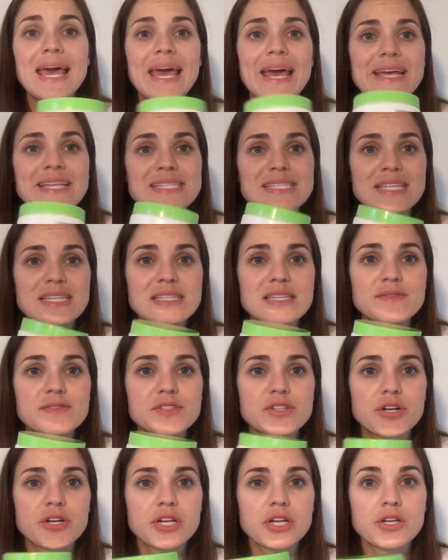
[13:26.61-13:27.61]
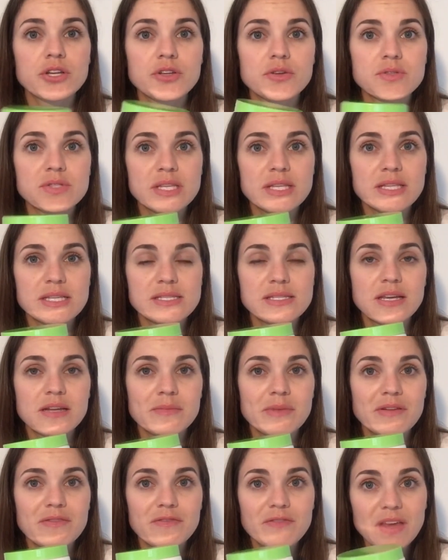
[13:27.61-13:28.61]
And since I've started using this on
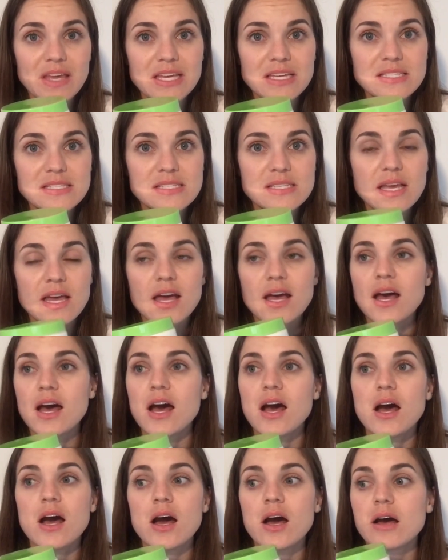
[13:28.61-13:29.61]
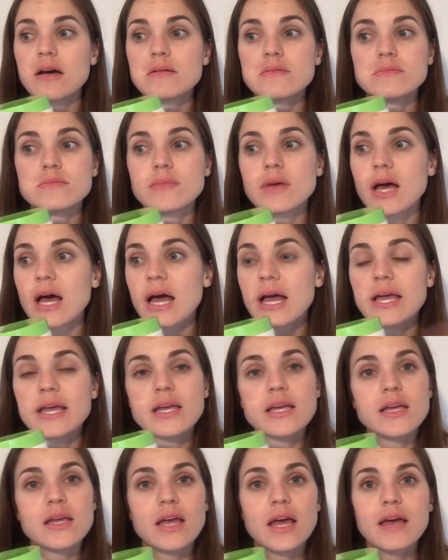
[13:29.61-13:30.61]
my face,
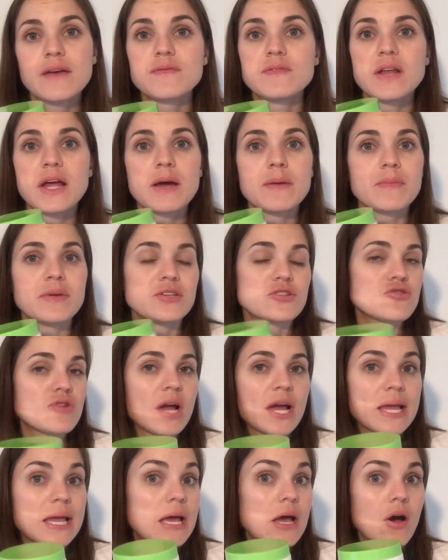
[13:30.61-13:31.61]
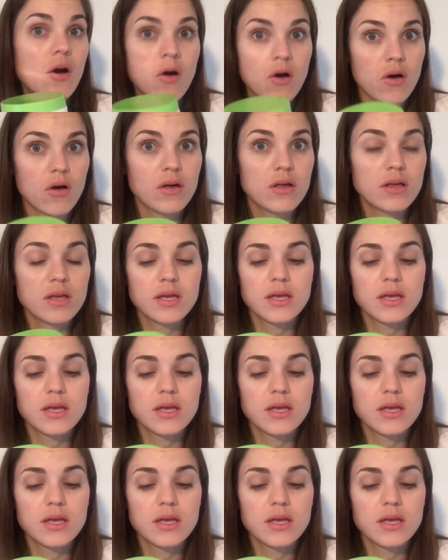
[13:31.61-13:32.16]
I have not been dry at all.